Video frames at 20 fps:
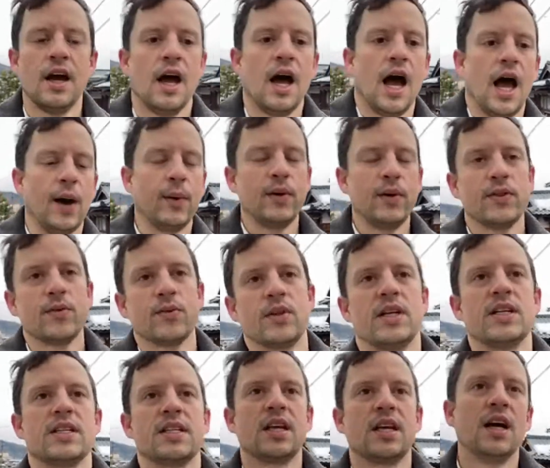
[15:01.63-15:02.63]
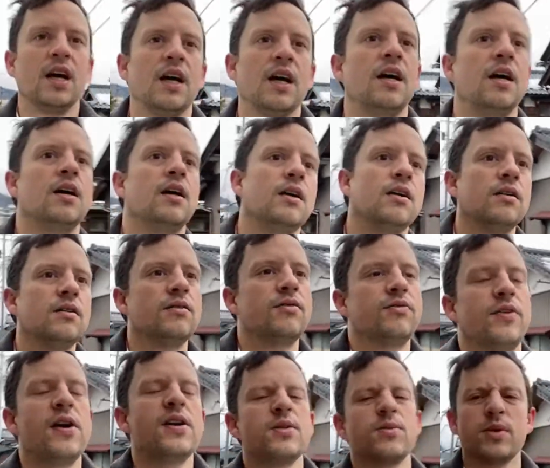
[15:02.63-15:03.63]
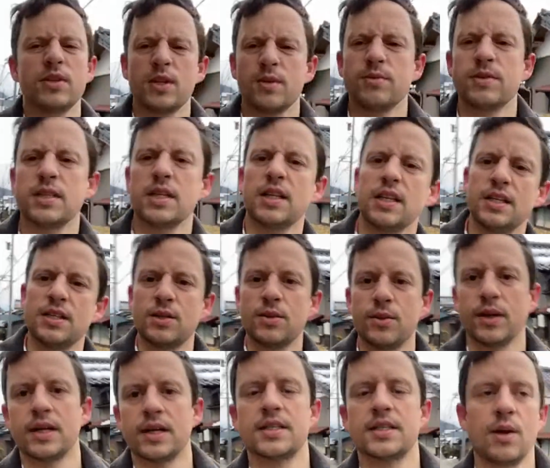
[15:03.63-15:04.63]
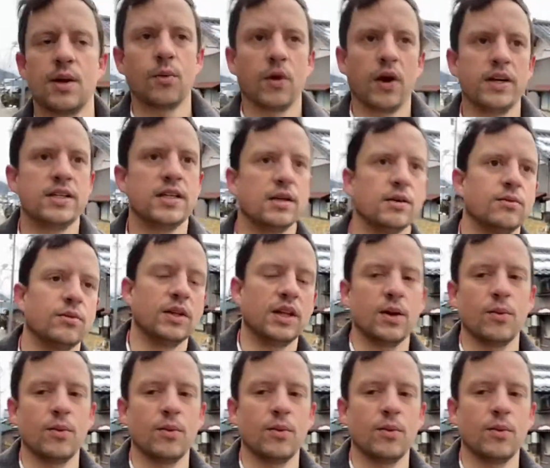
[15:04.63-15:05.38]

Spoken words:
I went through this phase, which I'm still in to an extent, where I didn't really